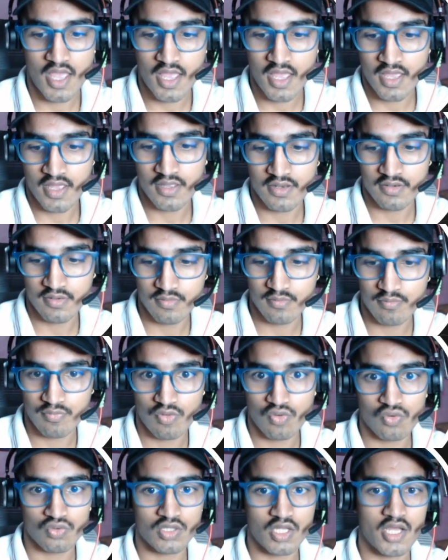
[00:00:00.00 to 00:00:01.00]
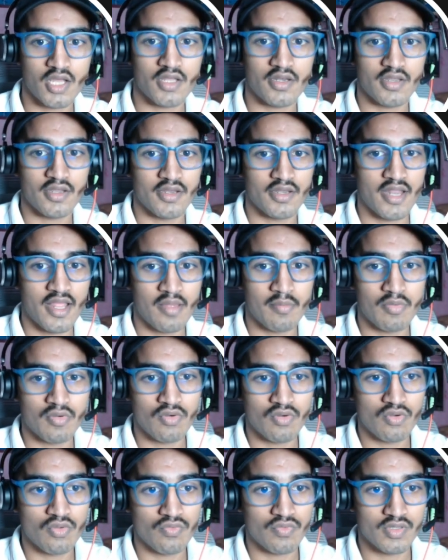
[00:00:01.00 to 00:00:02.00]
and both are
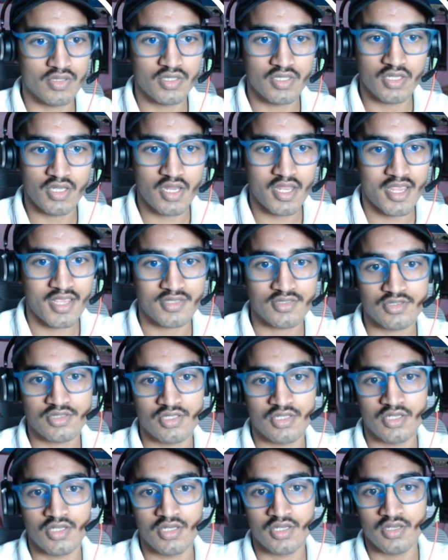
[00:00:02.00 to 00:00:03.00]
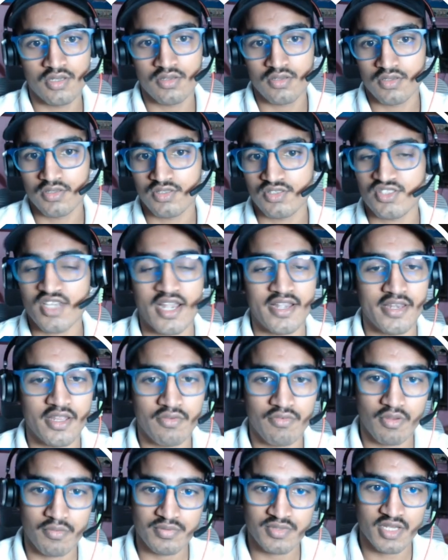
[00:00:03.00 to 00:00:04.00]
enabled with the S3
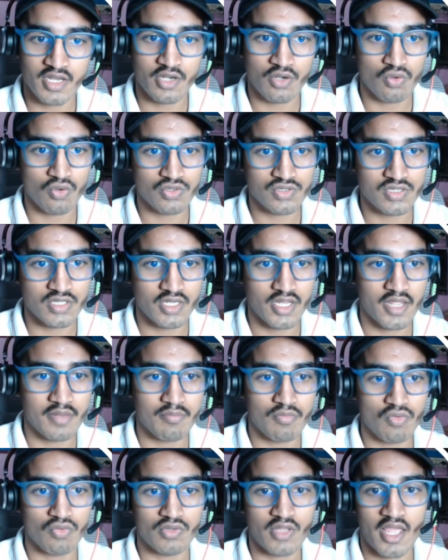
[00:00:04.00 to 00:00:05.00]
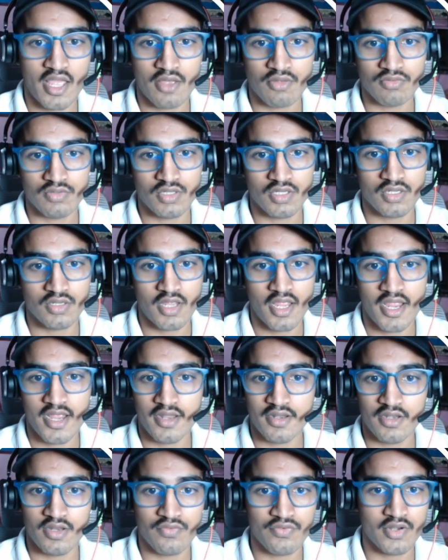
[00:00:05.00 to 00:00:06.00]
static website hosting, and both have the
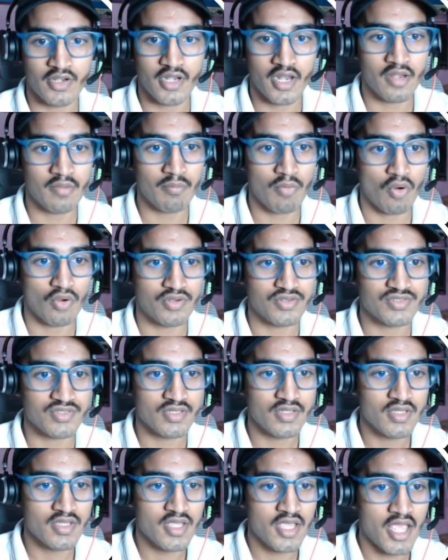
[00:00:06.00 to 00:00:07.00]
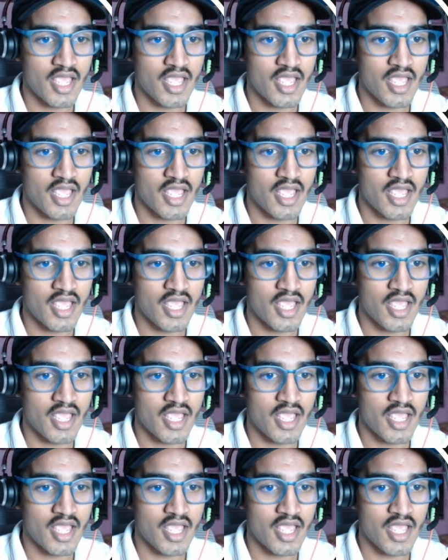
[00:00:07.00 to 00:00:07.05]
different endpoints.